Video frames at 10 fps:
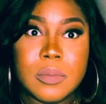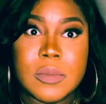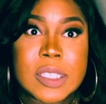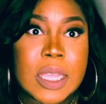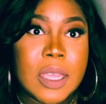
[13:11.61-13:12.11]

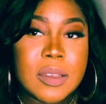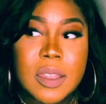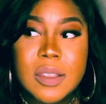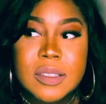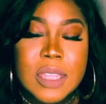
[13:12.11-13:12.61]
Seeing
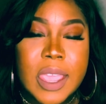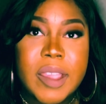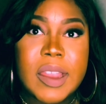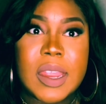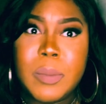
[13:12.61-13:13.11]
Dennis
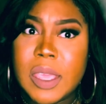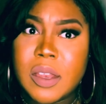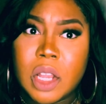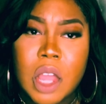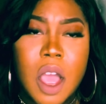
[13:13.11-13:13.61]
there and him getting
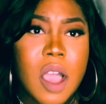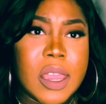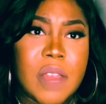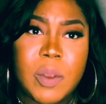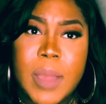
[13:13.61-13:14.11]
along
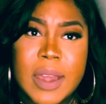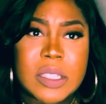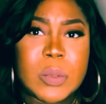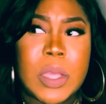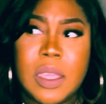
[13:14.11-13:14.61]
and everybody
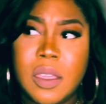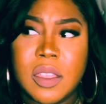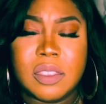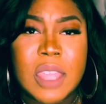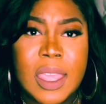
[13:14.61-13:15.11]
speaking
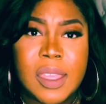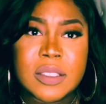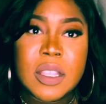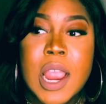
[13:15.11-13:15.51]
good things.